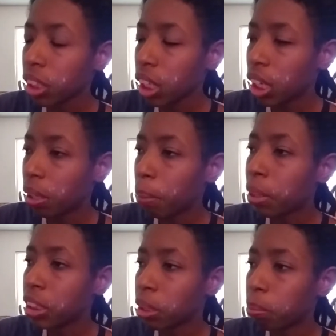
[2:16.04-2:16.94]
I
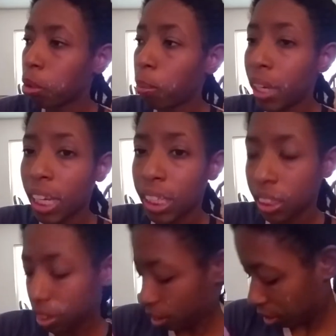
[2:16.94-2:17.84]
put some
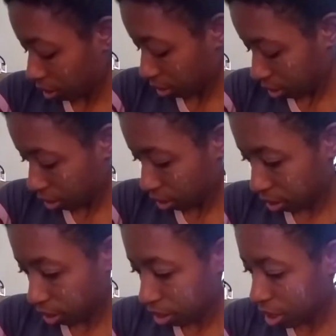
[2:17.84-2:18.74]
probiotics
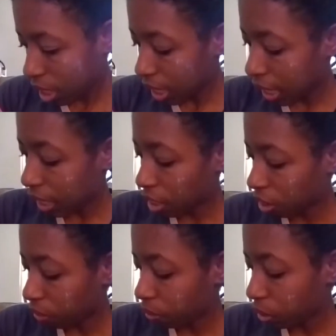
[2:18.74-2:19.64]
in
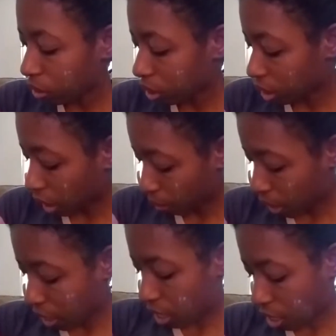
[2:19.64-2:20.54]
her food so that
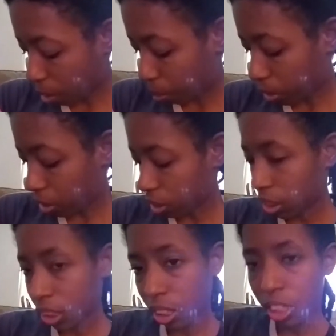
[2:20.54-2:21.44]
way it helped her
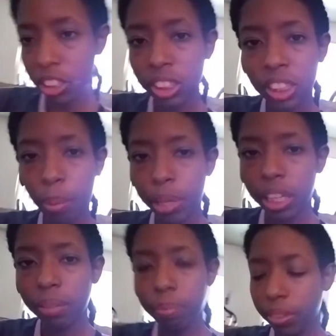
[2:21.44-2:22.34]
stomach,
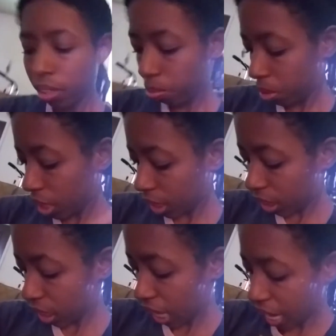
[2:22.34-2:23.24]
because
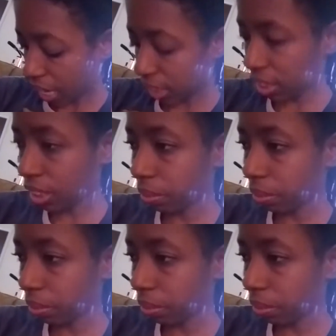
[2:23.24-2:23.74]
she has,